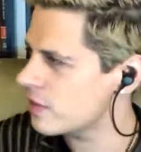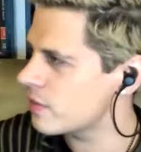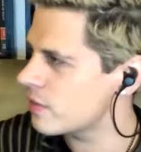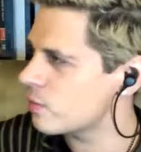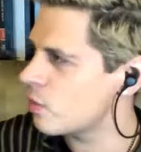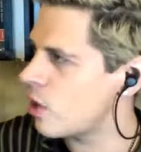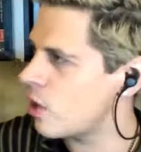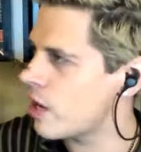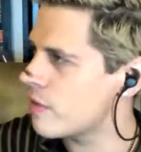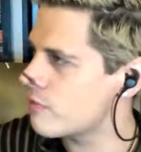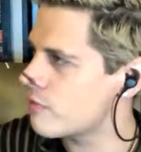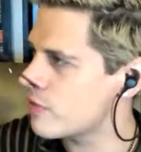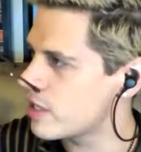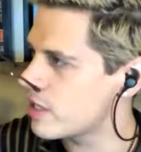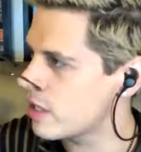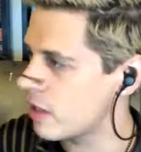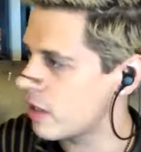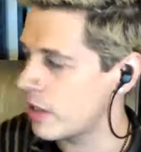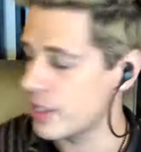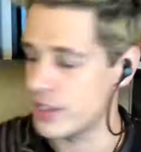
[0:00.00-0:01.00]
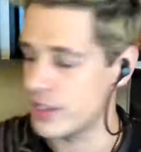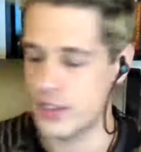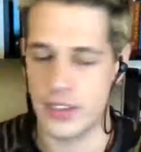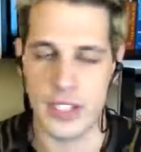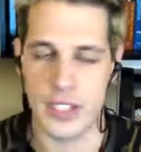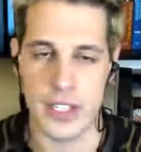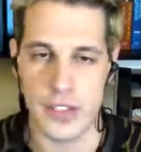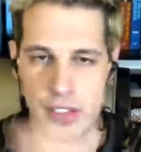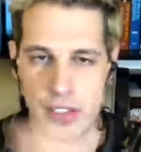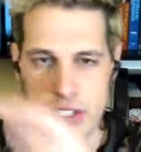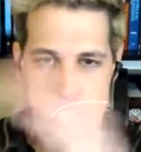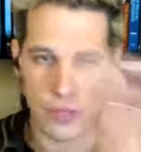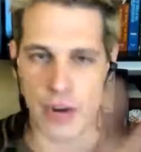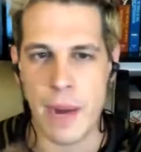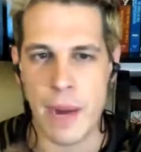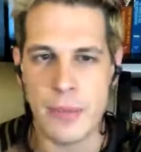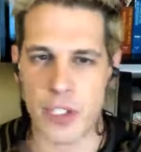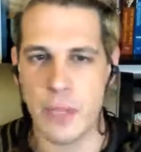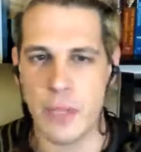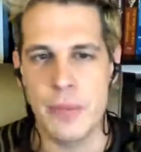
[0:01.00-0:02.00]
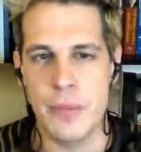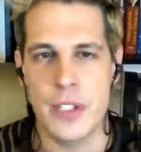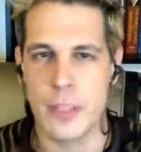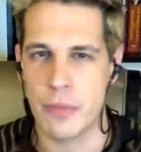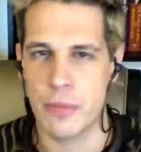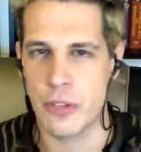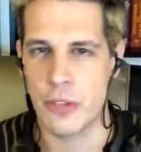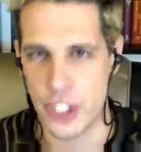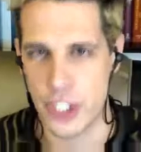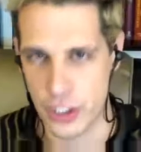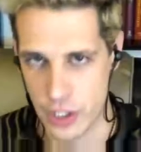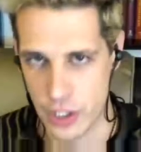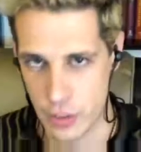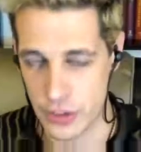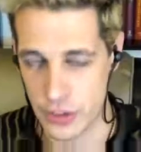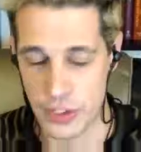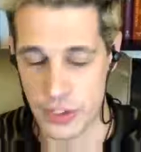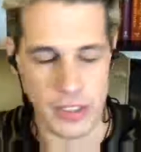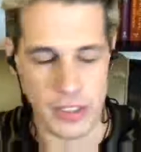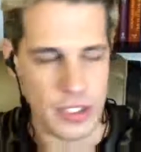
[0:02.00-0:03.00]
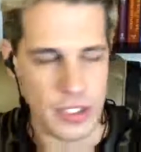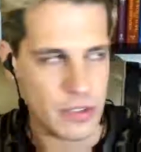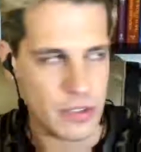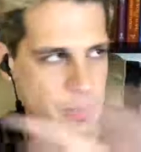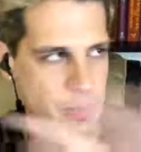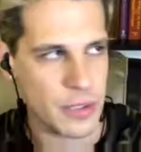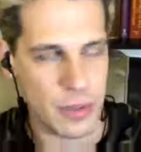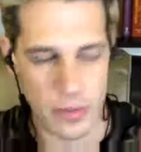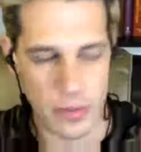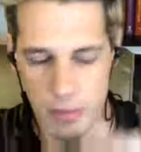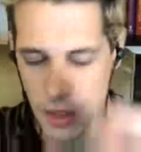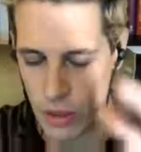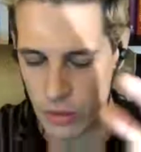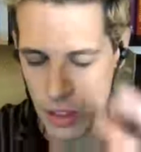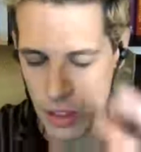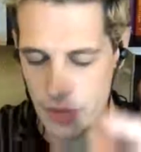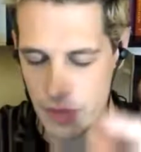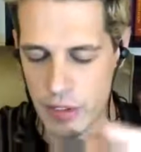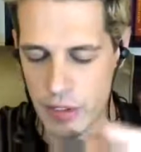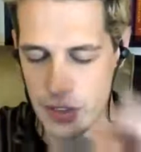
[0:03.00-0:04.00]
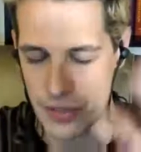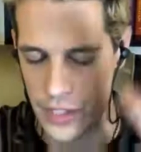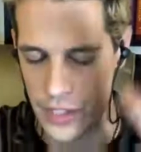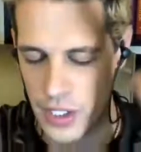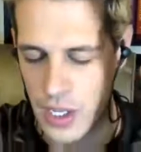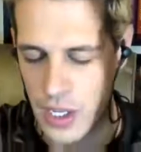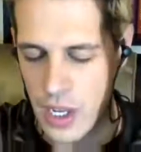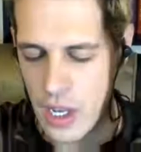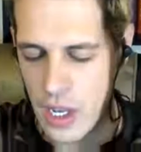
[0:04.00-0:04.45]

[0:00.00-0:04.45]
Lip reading: what I realized, and this is wrapped up in the project I want to do, and it's wrapped up in my whole life philosophy.